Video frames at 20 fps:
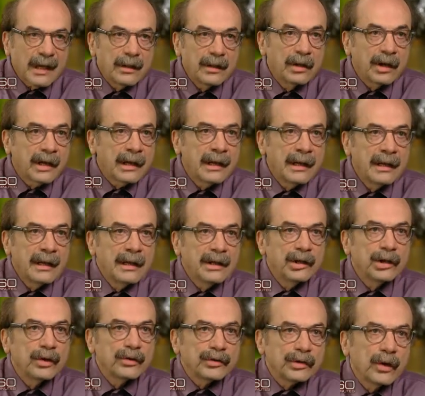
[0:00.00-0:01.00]
look,
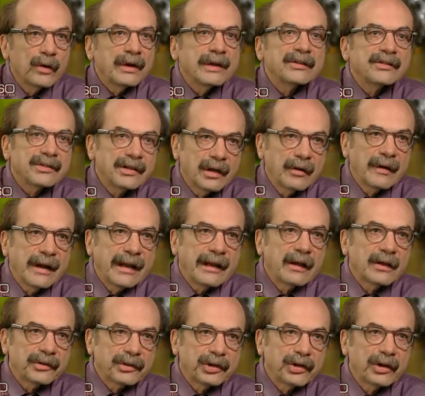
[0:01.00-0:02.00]
you know, don't consider
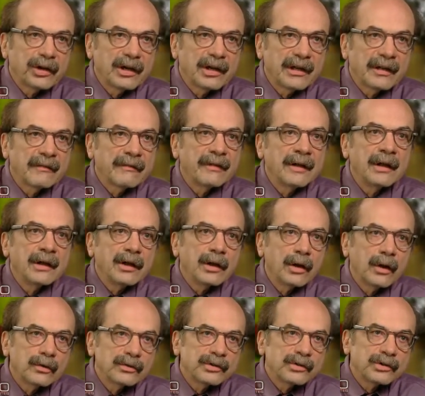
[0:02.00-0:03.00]
any alternative.
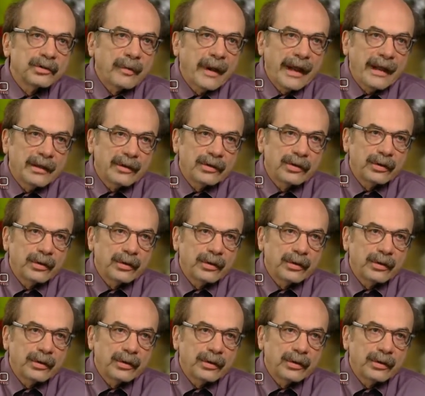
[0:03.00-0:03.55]
Go straight